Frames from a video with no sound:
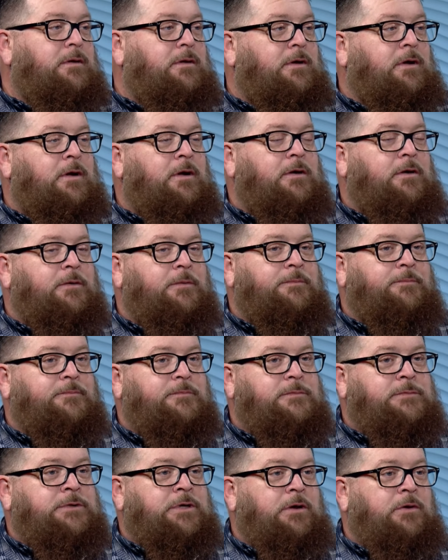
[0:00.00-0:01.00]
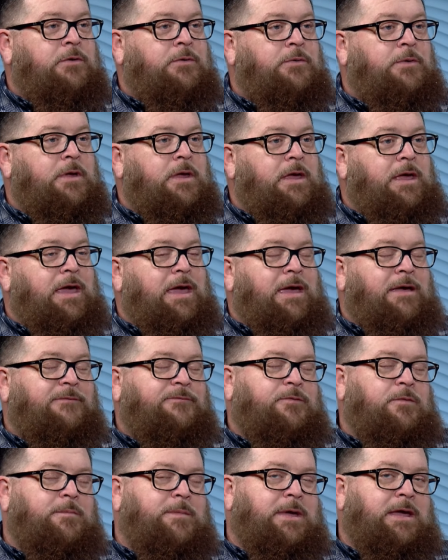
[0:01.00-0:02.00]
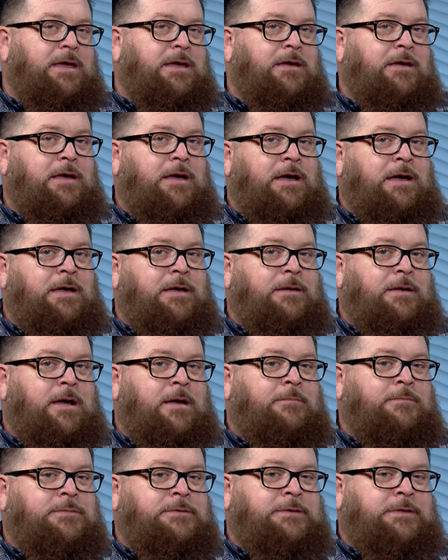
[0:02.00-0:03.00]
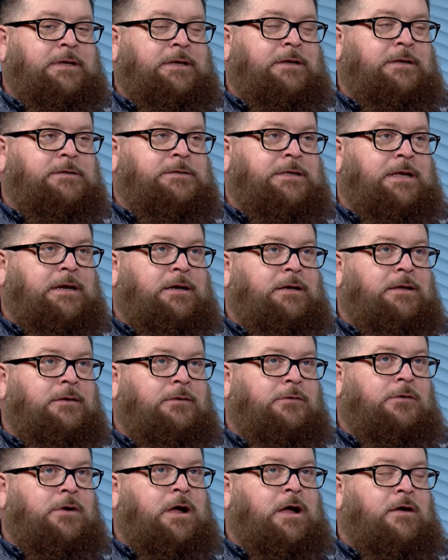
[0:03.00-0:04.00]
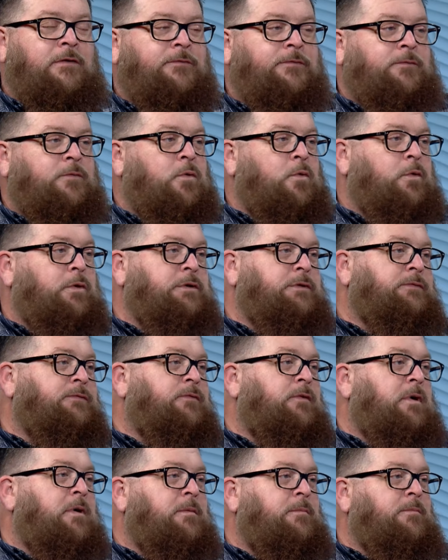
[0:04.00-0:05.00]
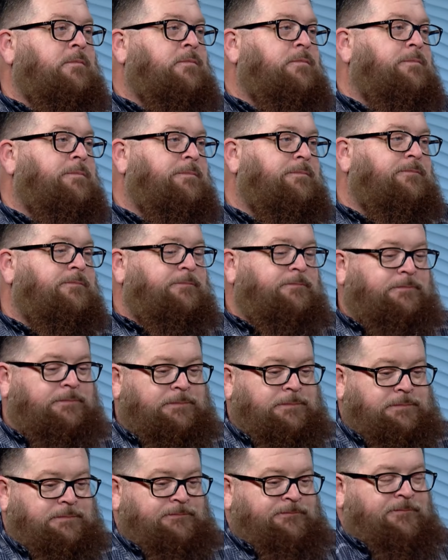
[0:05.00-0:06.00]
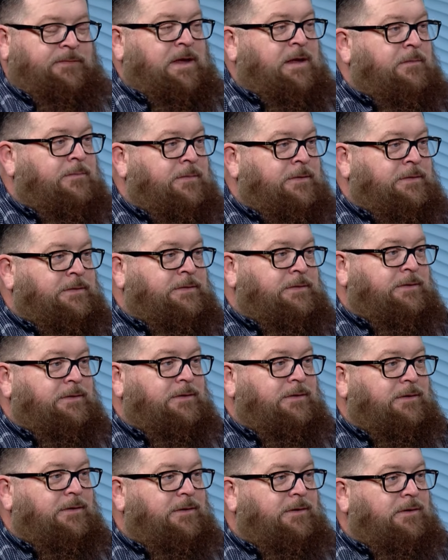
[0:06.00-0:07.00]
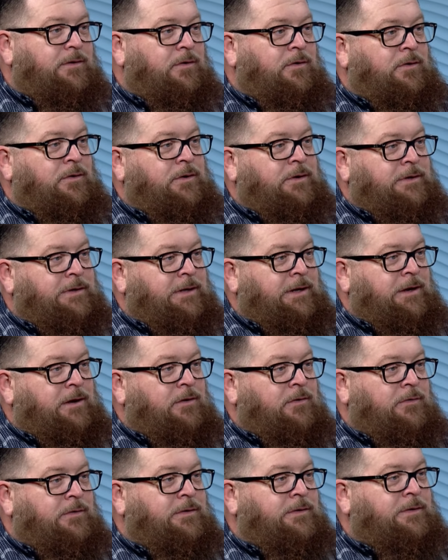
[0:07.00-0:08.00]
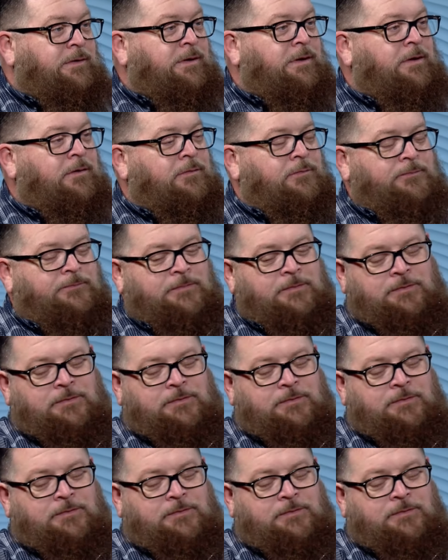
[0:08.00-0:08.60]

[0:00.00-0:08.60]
And for me, I'm set a little off course from Phoebus, or you know,